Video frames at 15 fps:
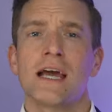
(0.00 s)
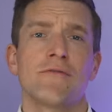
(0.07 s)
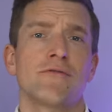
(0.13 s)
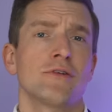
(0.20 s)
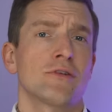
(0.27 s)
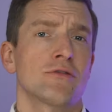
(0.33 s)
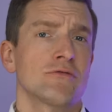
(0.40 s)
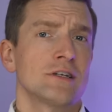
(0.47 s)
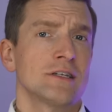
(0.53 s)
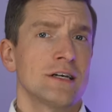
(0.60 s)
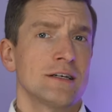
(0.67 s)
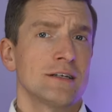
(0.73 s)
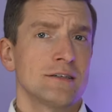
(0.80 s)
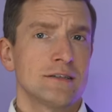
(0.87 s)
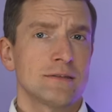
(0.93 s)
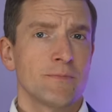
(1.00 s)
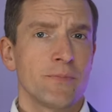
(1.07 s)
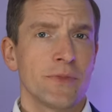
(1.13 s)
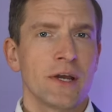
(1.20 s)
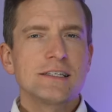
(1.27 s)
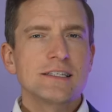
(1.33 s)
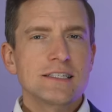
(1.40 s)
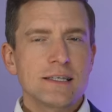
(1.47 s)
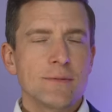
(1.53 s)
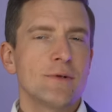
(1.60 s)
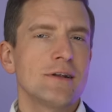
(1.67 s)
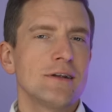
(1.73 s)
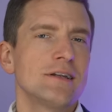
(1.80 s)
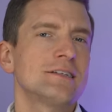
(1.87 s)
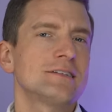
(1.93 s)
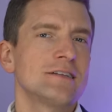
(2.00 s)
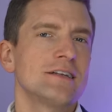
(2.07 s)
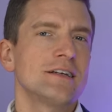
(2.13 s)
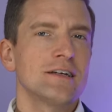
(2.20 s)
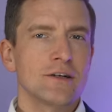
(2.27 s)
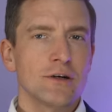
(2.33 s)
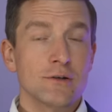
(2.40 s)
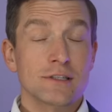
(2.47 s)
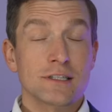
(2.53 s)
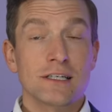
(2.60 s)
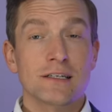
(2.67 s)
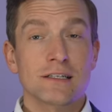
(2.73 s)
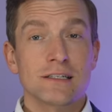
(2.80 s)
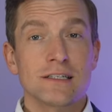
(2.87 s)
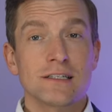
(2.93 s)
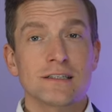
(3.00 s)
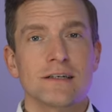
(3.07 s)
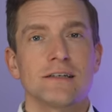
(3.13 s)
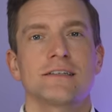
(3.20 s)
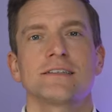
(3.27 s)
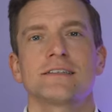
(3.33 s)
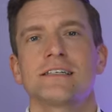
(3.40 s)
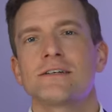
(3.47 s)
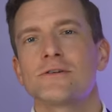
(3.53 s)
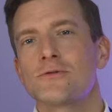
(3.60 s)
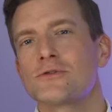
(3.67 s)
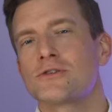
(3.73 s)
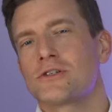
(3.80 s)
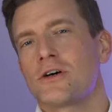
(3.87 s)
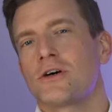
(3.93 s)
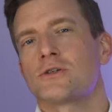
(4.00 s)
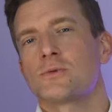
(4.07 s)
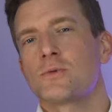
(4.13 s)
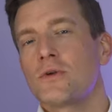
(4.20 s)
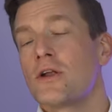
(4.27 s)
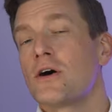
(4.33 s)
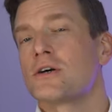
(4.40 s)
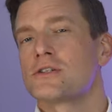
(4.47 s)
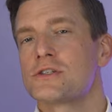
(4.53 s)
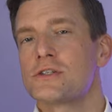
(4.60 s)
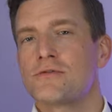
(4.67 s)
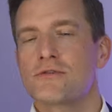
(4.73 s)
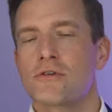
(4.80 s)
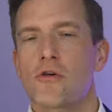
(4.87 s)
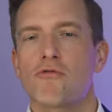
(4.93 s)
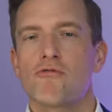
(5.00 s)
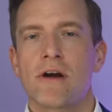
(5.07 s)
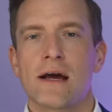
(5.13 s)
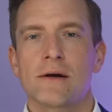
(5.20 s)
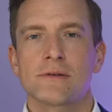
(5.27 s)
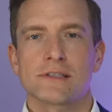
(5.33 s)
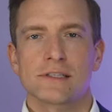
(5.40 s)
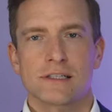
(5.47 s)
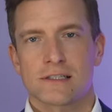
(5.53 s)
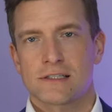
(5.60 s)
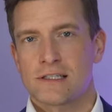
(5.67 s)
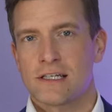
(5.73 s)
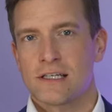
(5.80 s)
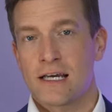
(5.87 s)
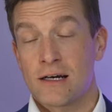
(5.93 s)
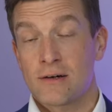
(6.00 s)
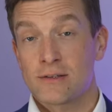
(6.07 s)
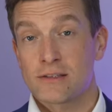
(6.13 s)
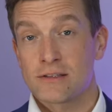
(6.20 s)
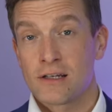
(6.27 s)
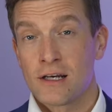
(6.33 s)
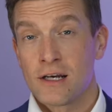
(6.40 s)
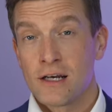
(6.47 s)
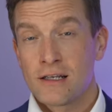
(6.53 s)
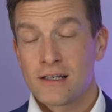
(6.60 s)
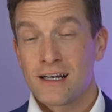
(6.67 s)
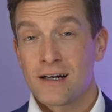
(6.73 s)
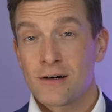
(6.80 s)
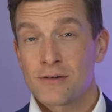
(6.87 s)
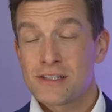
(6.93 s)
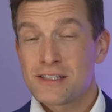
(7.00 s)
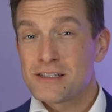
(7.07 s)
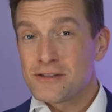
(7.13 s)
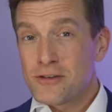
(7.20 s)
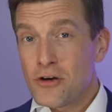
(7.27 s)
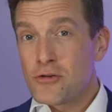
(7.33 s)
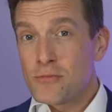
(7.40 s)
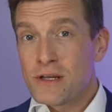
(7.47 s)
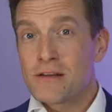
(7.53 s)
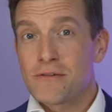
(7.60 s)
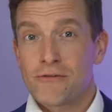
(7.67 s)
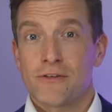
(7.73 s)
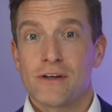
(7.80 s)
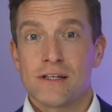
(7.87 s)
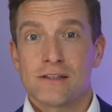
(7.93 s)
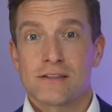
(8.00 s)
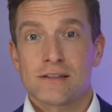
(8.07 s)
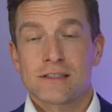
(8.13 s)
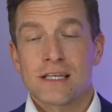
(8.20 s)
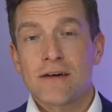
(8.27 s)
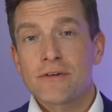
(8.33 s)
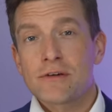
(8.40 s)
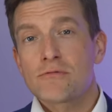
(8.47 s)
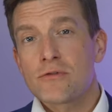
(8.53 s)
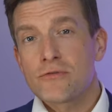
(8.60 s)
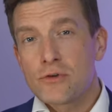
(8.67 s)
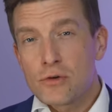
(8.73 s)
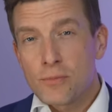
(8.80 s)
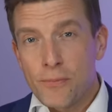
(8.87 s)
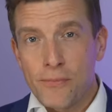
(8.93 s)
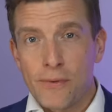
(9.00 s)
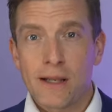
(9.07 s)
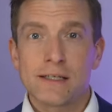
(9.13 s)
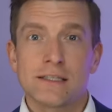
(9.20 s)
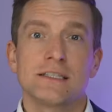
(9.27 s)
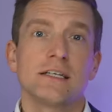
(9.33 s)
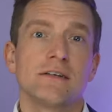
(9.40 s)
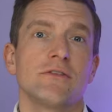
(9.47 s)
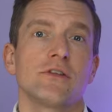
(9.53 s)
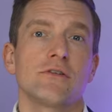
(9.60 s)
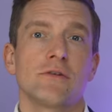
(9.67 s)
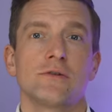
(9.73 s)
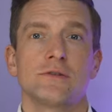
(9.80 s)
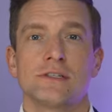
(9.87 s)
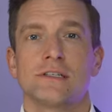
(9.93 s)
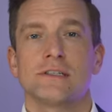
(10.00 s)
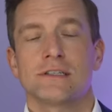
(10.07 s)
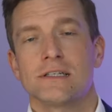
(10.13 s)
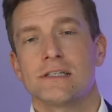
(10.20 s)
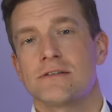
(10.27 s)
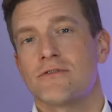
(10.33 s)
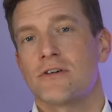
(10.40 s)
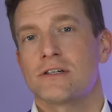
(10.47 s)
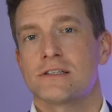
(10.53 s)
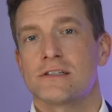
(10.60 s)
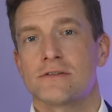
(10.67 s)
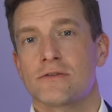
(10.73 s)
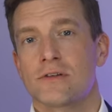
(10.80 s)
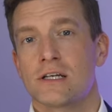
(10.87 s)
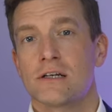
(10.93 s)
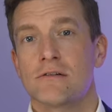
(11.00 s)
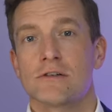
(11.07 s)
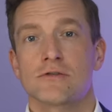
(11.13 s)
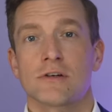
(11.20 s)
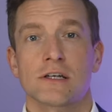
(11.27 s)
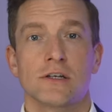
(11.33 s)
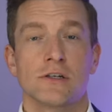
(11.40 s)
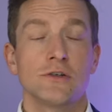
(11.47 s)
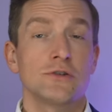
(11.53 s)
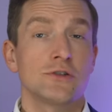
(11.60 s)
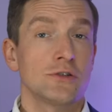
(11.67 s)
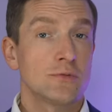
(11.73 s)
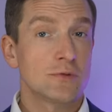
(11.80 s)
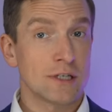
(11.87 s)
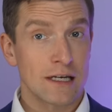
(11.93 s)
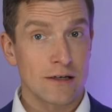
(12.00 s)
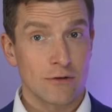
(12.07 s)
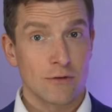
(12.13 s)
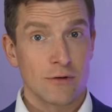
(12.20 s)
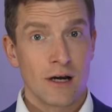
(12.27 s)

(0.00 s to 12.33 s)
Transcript: every three days. Similarly to the Eargo 6s, a single charge will last you for around 16 hours. Now, this is no mean feat, as having reviewed plenty of other OTC devices on the Hearing Tracker YouTube channel,